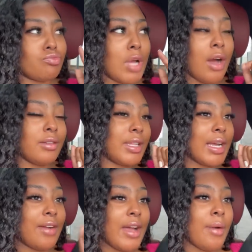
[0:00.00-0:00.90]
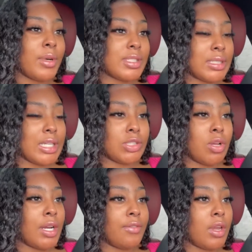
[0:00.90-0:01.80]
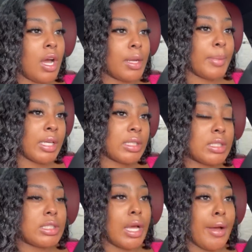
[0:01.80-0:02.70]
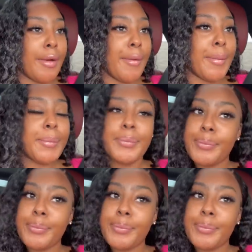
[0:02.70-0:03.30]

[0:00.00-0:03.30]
I don't think I've had one since I started Vlogmas. So,